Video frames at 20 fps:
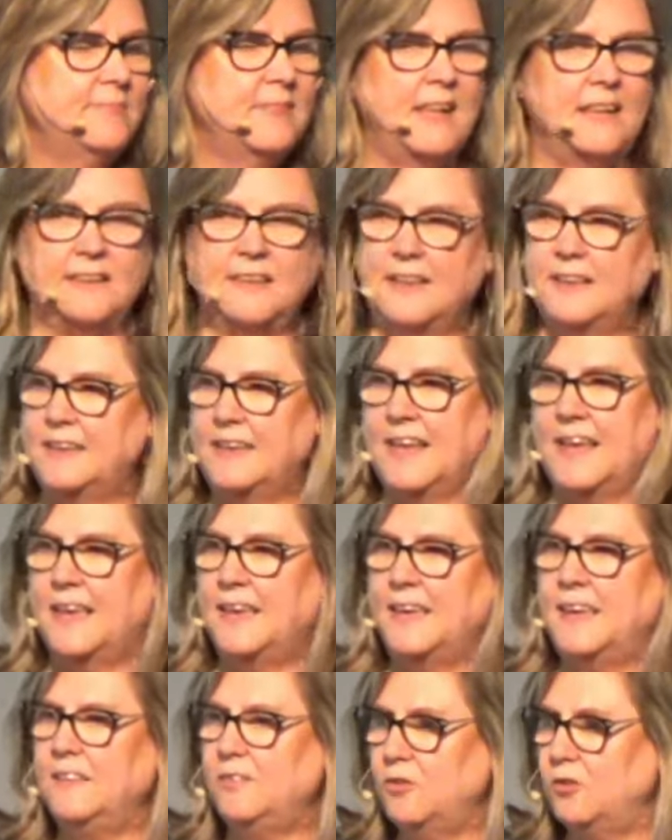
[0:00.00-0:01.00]
And then
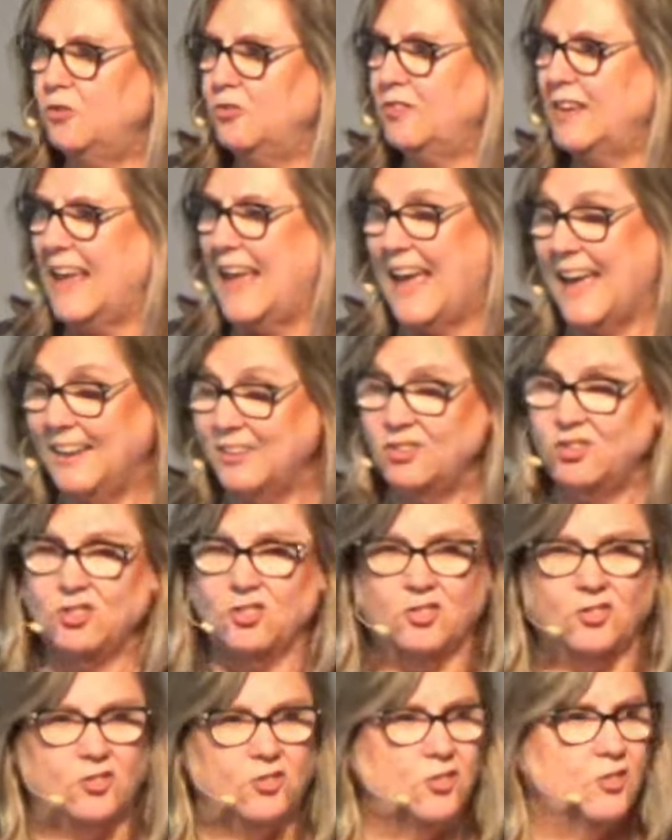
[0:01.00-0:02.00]
taking those
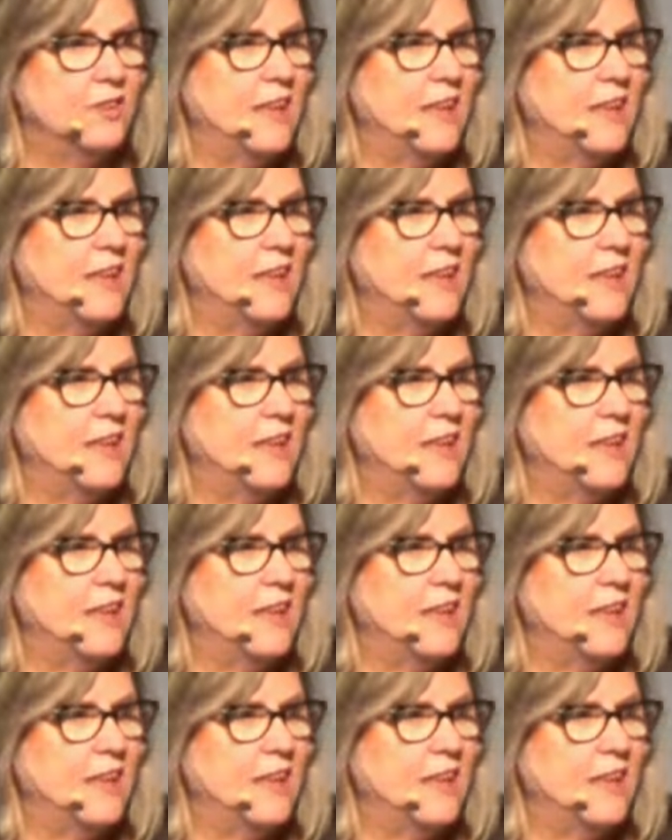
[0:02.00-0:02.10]
actions,